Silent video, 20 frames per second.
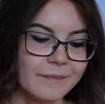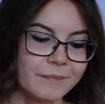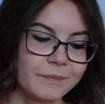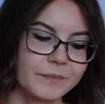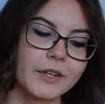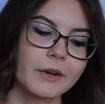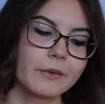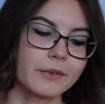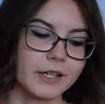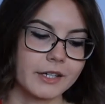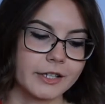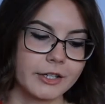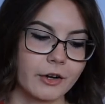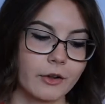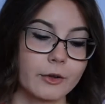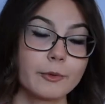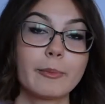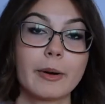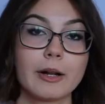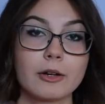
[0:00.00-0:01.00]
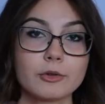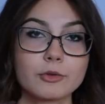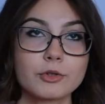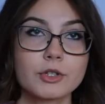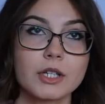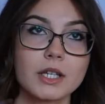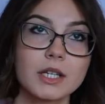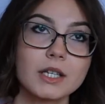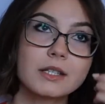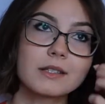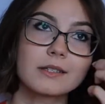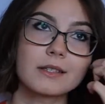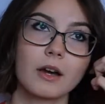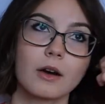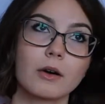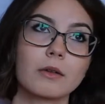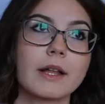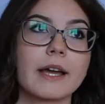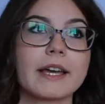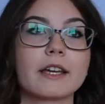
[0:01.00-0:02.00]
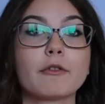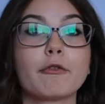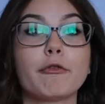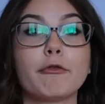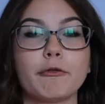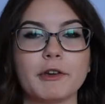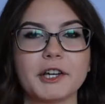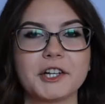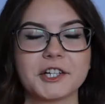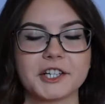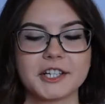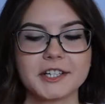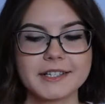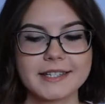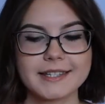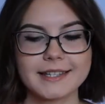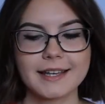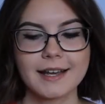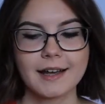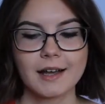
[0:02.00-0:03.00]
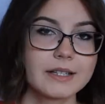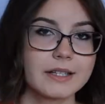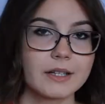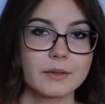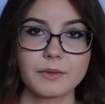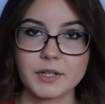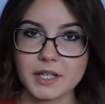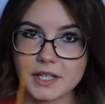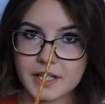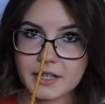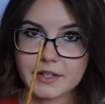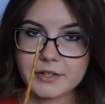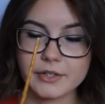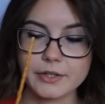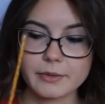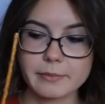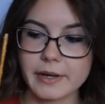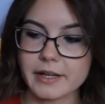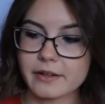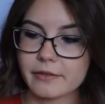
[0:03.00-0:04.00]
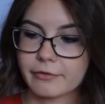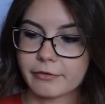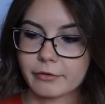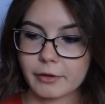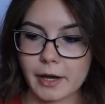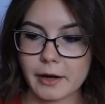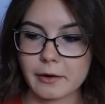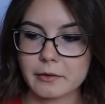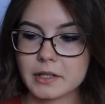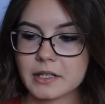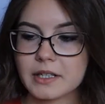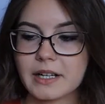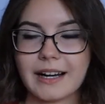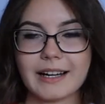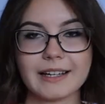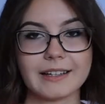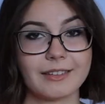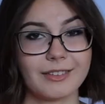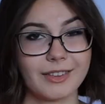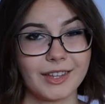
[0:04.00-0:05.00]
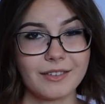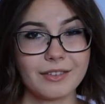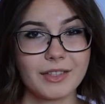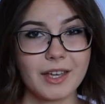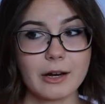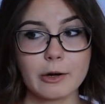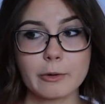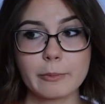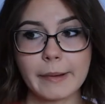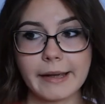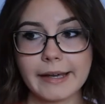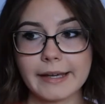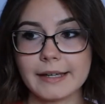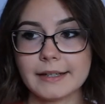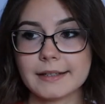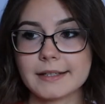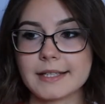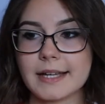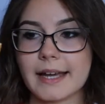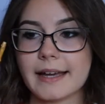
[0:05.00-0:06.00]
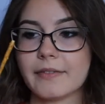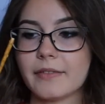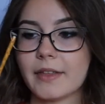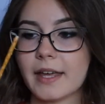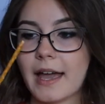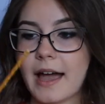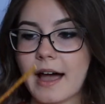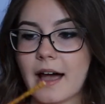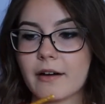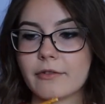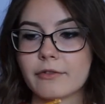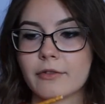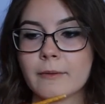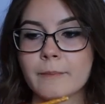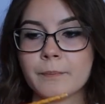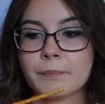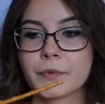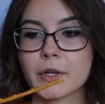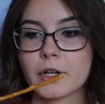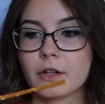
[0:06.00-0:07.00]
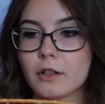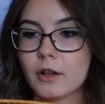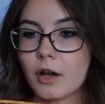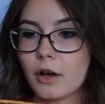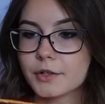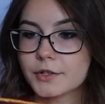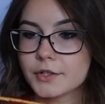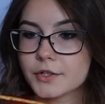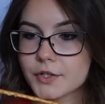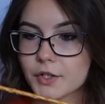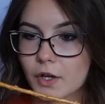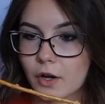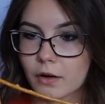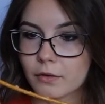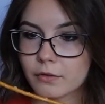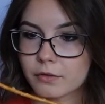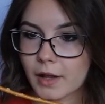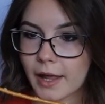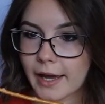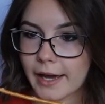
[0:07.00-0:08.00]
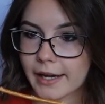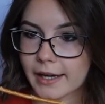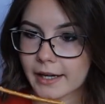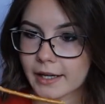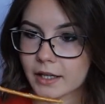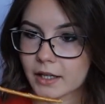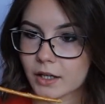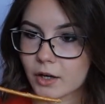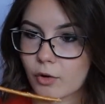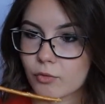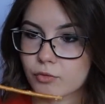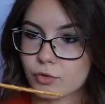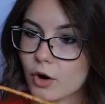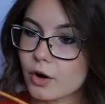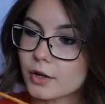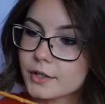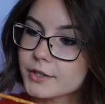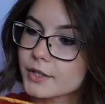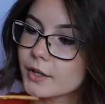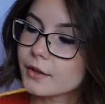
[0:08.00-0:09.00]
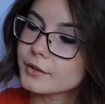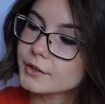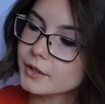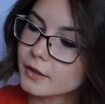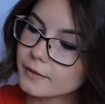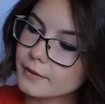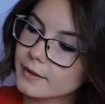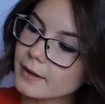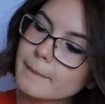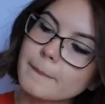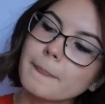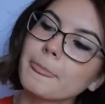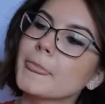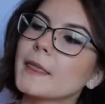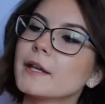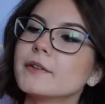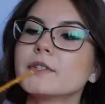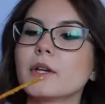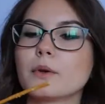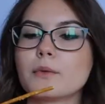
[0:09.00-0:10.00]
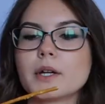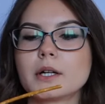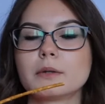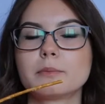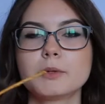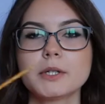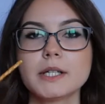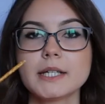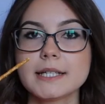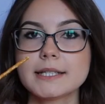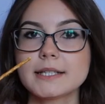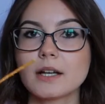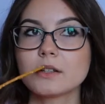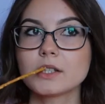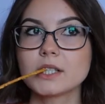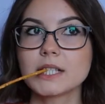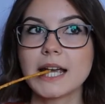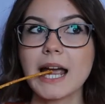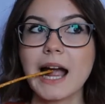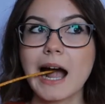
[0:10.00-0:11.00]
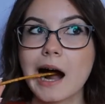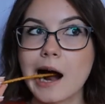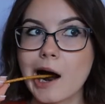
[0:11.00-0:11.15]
No, they're called paluszki, so like fingers. So these are just made of flour. I think they are baked and they have lots of like rock salt on them. So they're pretty salty.